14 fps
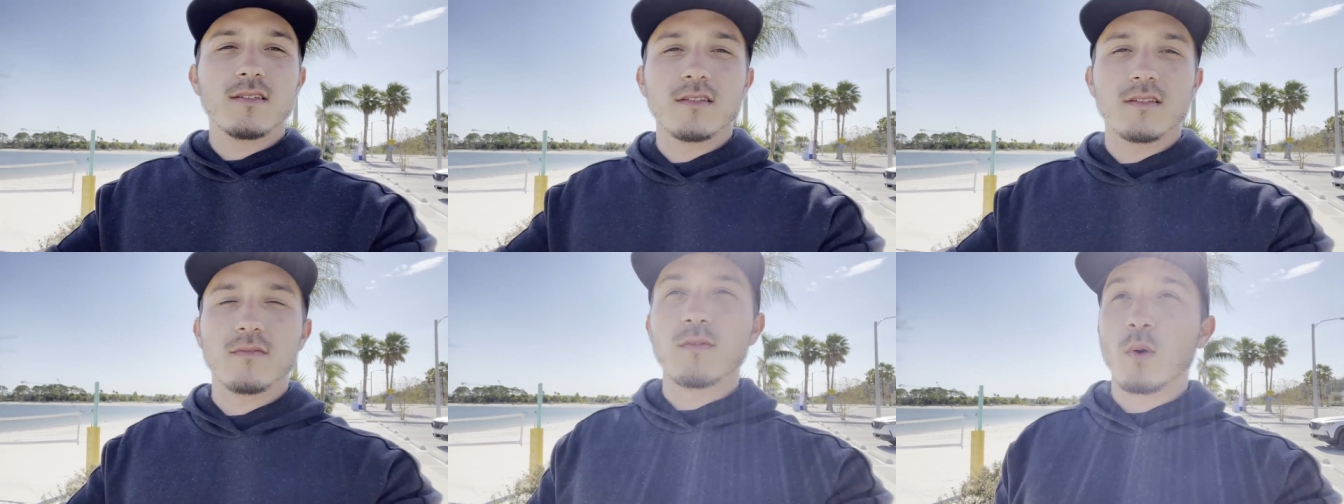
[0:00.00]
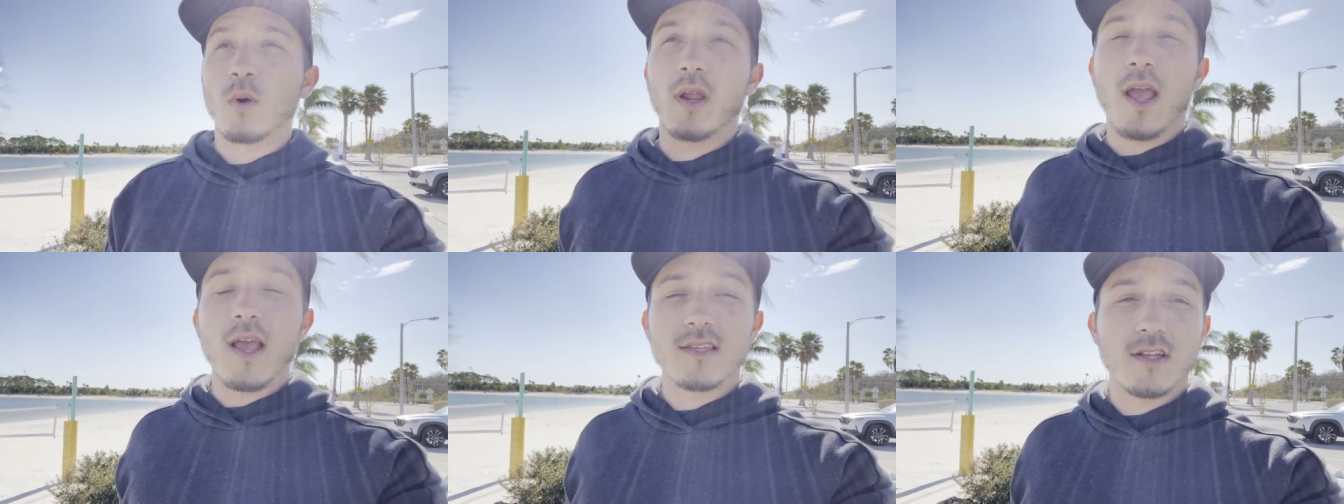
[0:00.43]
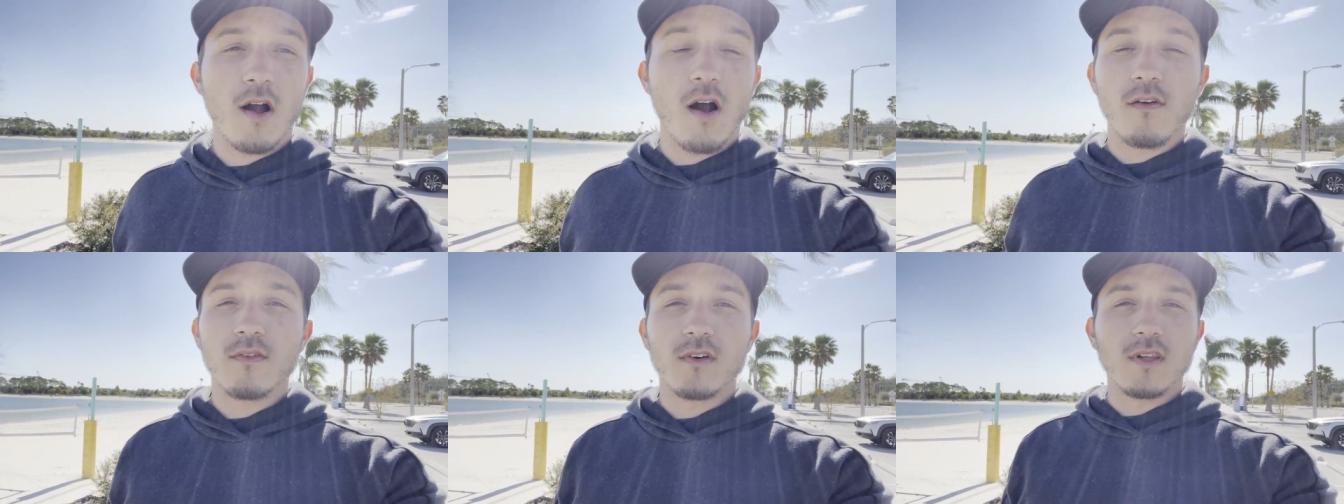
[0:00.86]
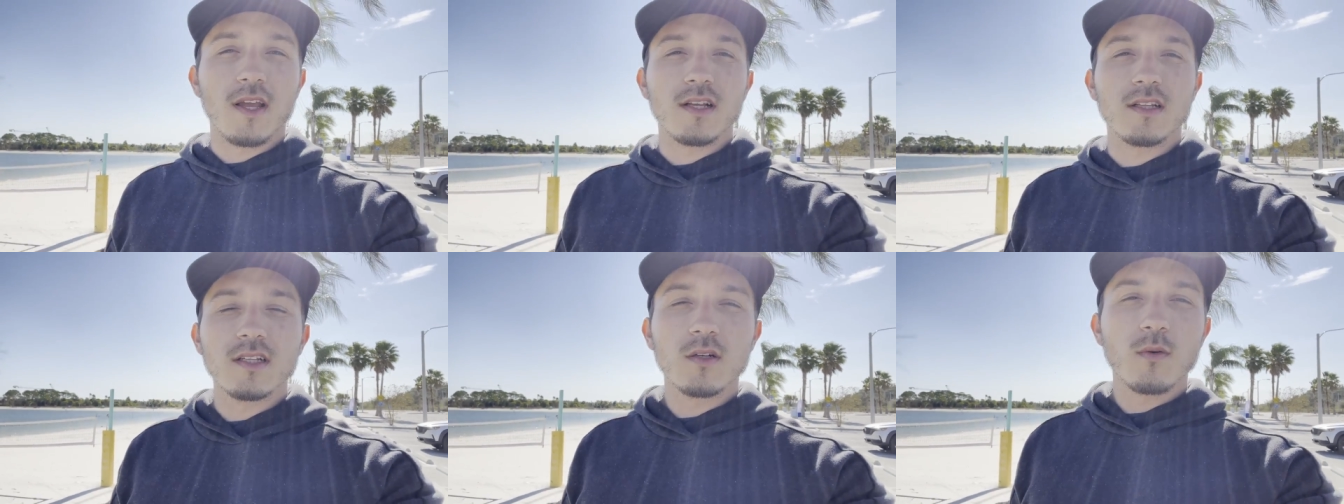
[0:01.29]
the Florida has to offer
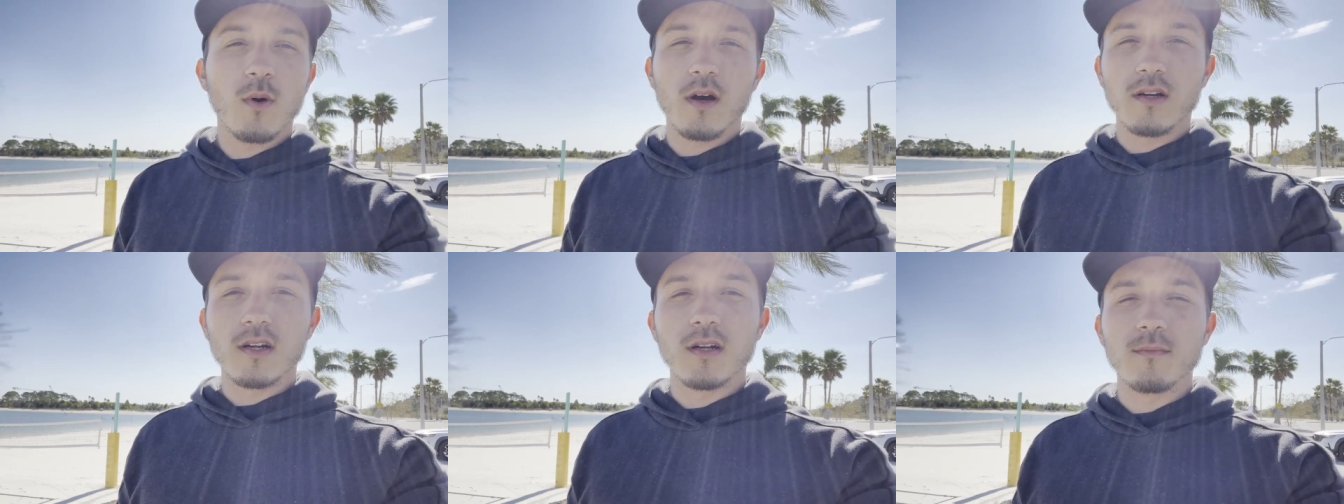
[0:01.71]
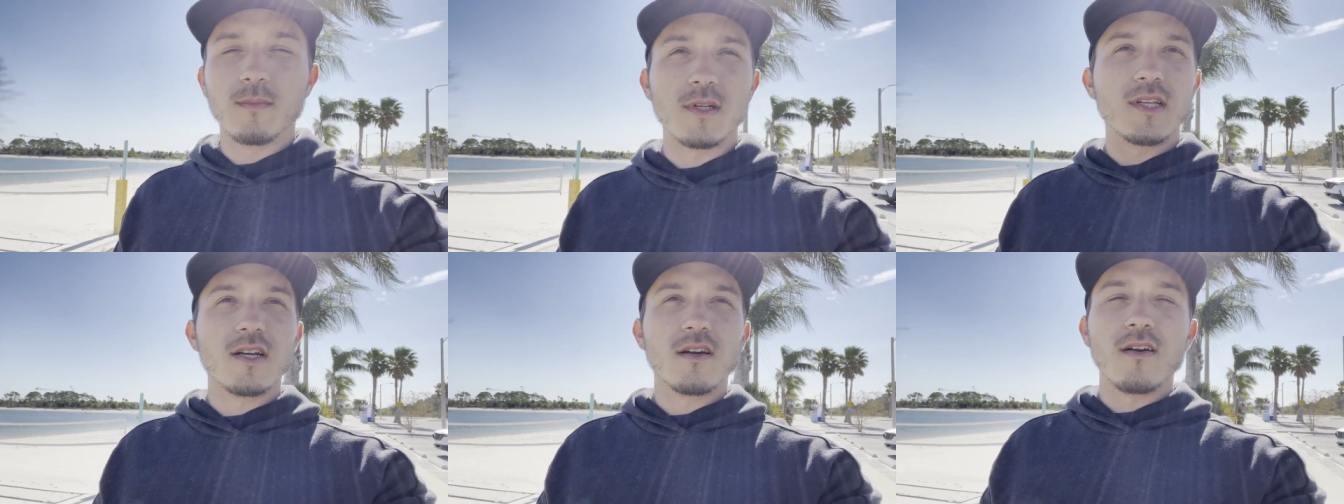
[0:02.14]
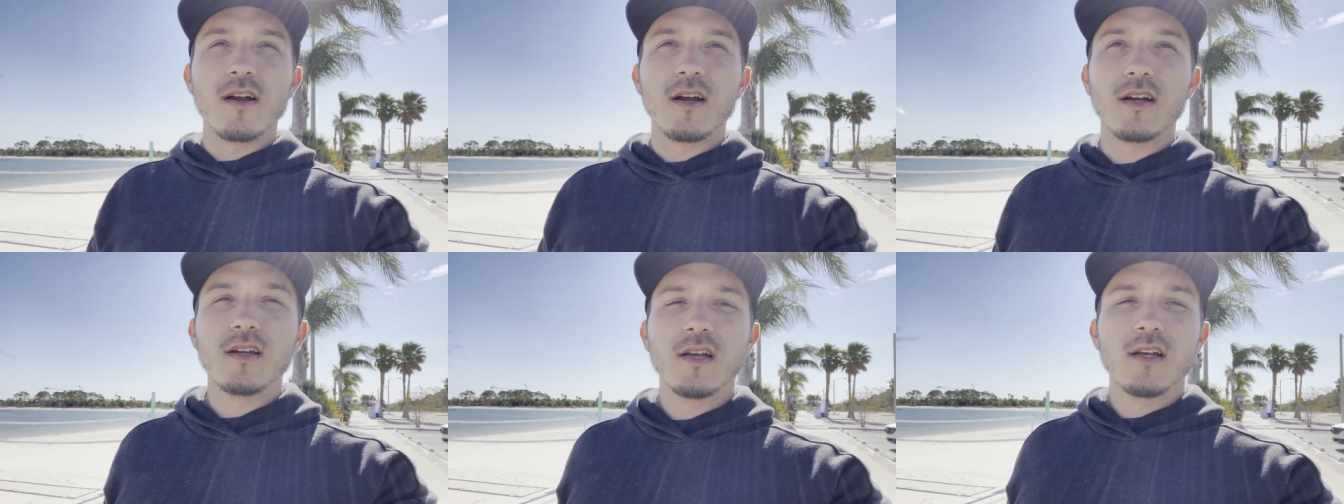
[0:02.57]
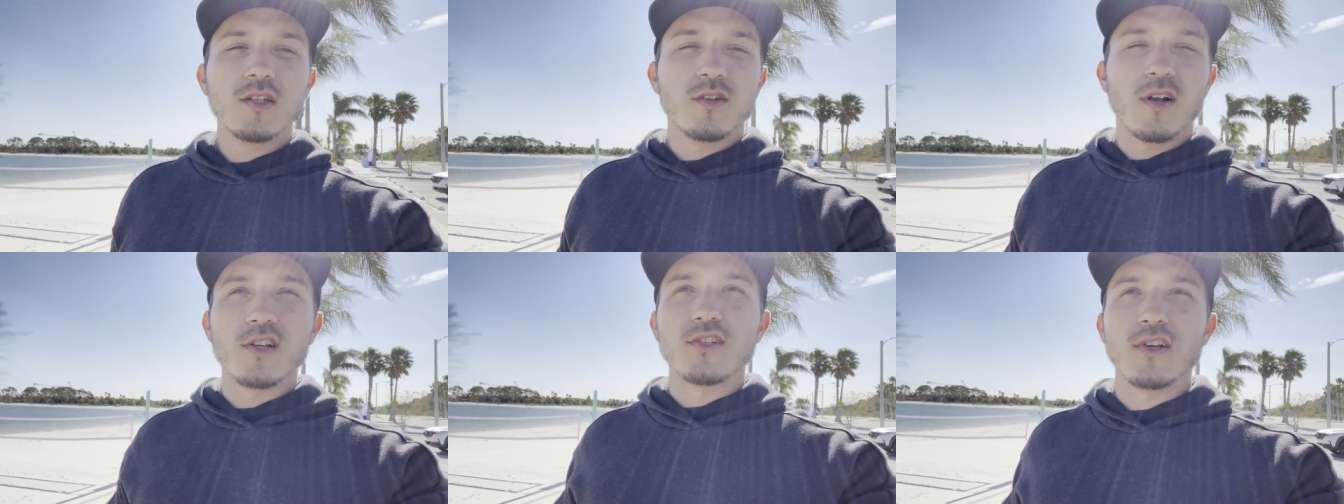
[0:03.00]
like Clearwater, Madeira,
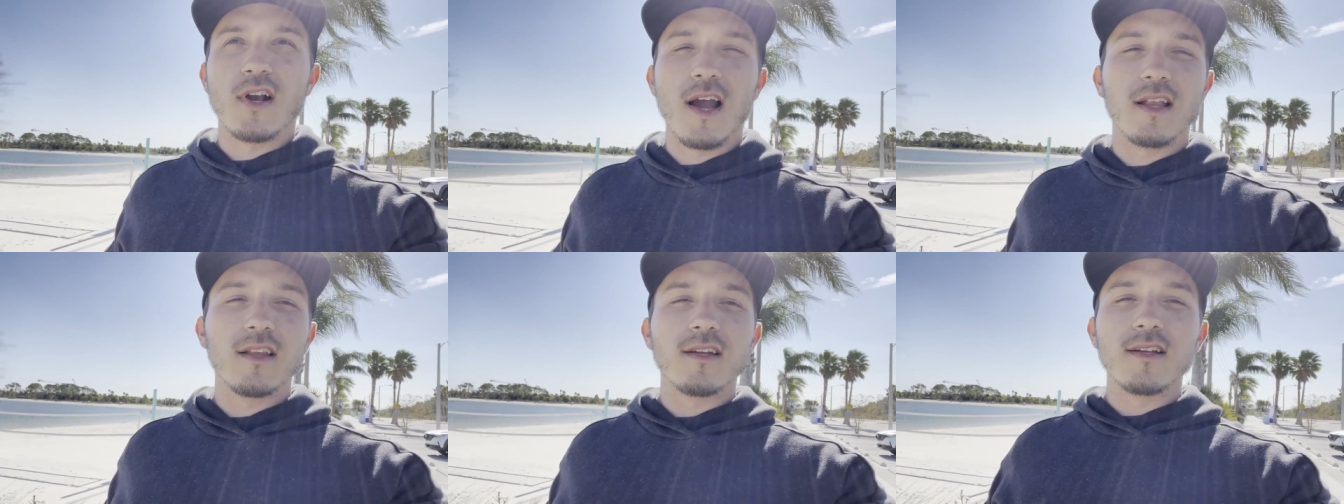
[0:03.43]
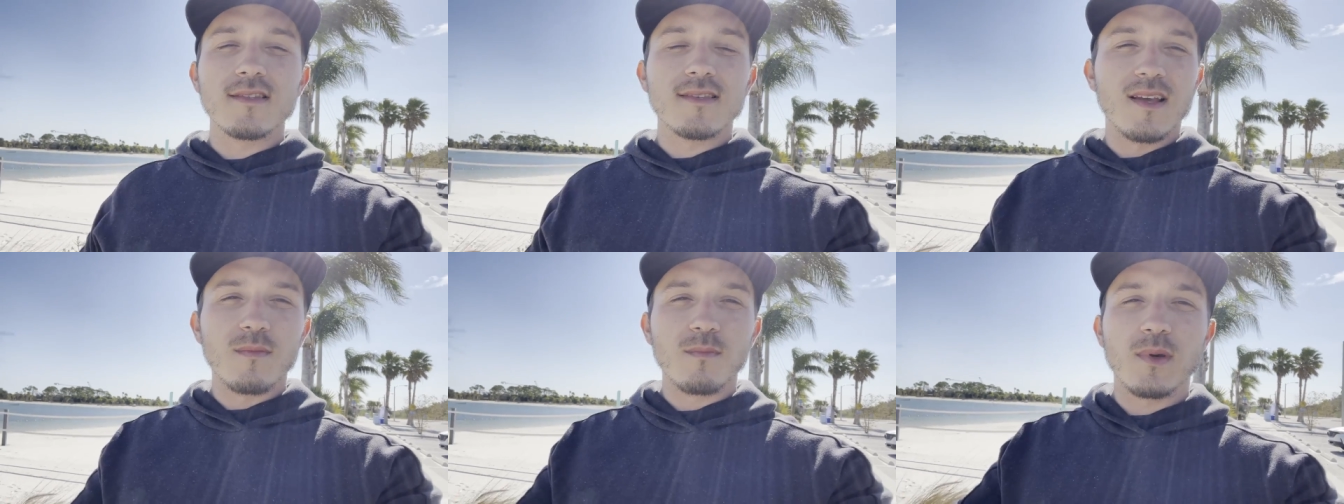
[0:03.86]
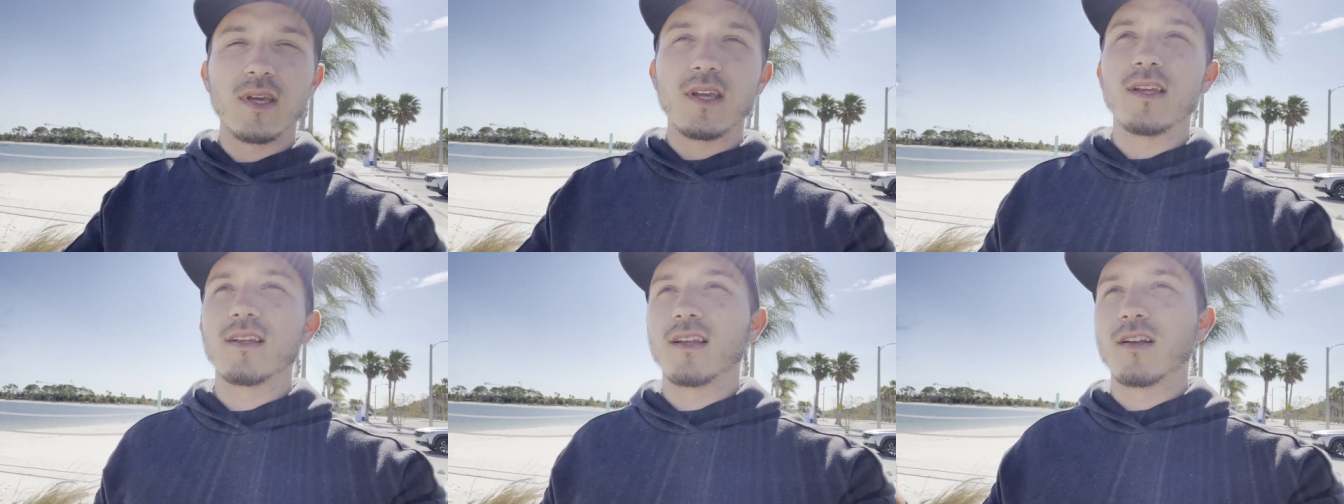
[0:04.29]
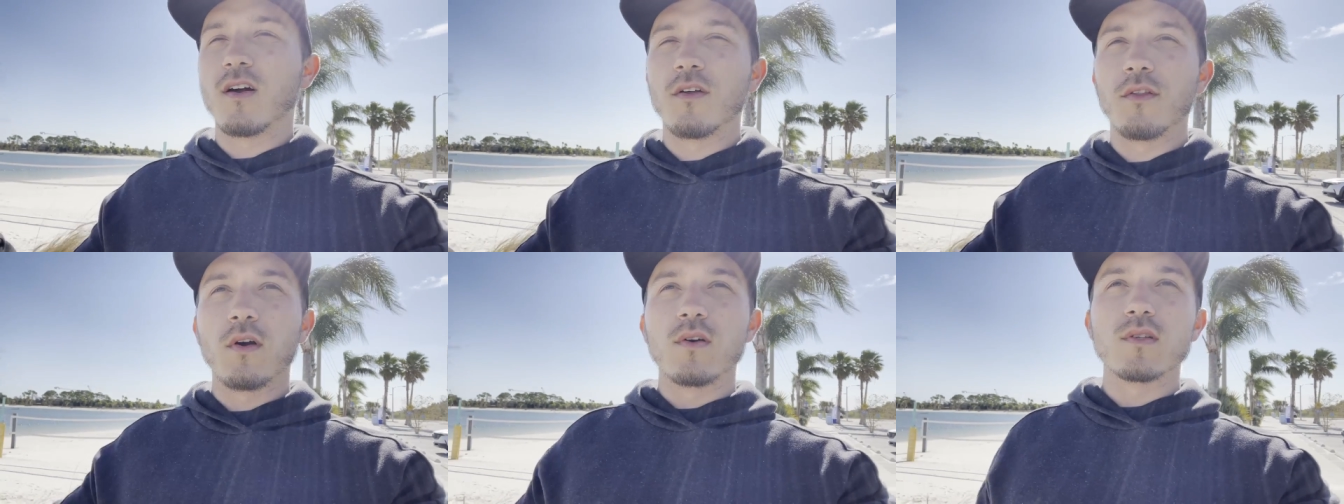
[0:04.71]
Treasure Island, St. Pete, and
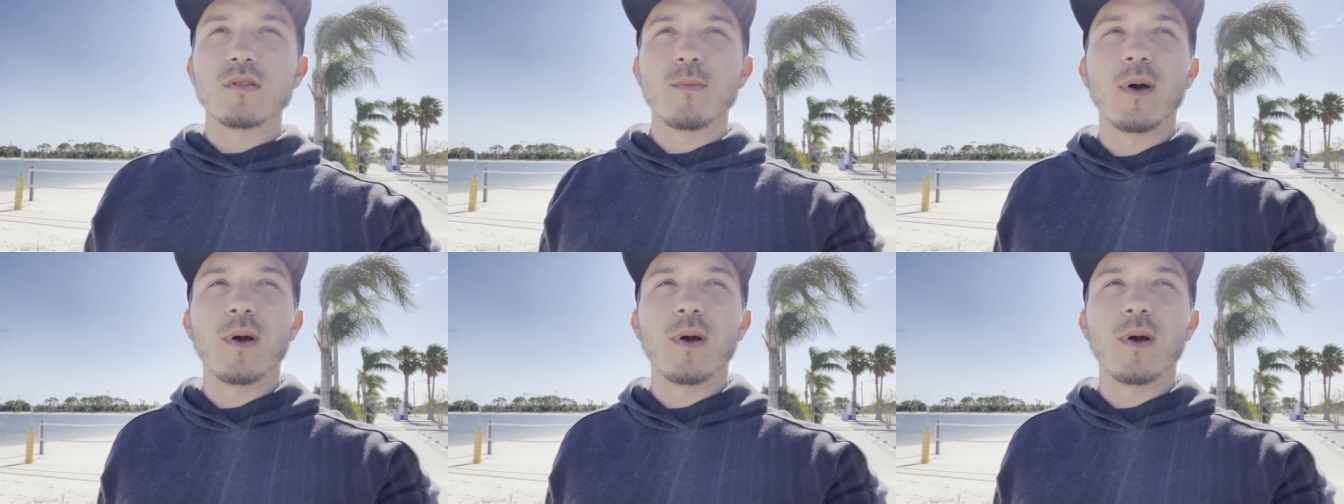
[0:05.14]
all those.